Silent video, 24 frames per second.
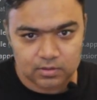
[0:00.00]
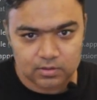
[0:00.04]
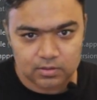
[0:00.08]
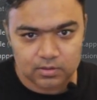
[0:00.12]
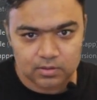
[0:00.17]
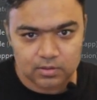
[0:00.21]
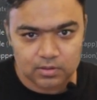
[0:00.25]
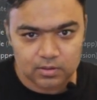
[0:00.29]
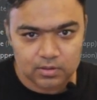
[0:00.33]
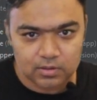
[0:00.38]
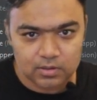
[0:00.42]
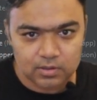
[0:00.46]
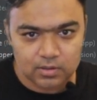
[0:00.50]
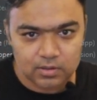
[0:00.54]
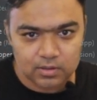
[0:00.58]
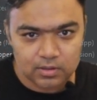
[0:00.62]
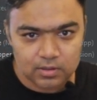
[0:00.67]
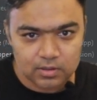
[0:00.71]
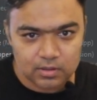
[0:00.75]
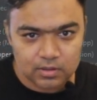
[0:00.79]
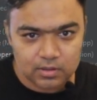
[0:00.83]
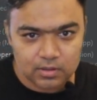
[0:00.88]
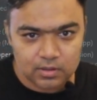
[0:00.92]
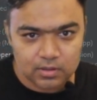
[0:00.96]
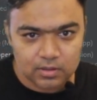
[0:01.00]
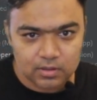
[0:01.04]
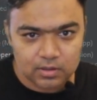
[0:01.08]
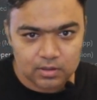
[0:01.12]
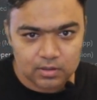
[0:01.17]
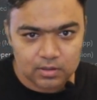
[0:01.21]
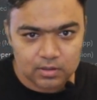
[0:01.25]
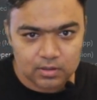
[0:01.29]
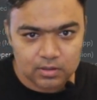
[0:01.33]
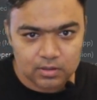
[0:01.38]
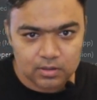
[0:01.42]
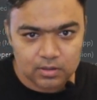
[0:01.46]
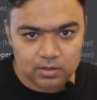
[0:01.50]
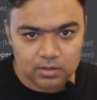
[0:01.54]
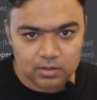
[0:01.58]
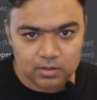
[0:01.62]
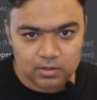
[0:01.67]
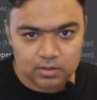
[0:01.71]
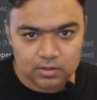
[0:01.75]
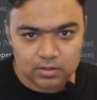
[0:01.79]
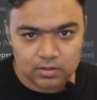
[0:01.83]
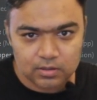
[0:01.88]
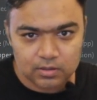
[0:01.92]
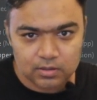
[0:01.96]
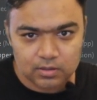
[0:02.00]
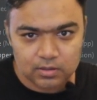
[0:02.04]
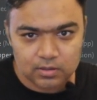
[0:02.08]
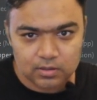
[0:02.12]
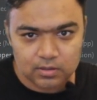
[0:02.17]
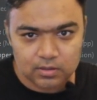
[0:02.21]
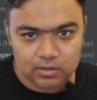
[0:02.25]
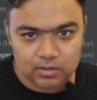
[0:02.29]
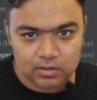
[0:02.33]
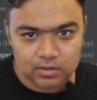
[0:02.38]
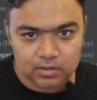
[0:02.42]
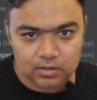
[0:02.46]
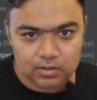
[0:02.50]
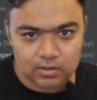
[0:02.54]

(silence)